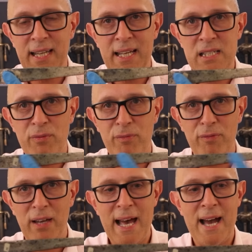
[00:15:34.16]
is
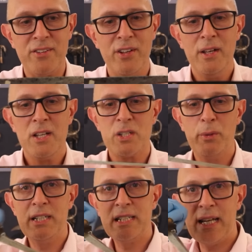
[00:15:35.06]
flat. So
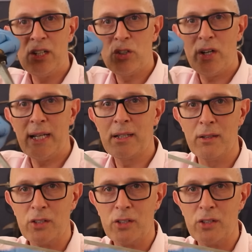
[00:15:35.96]
it is a triangle.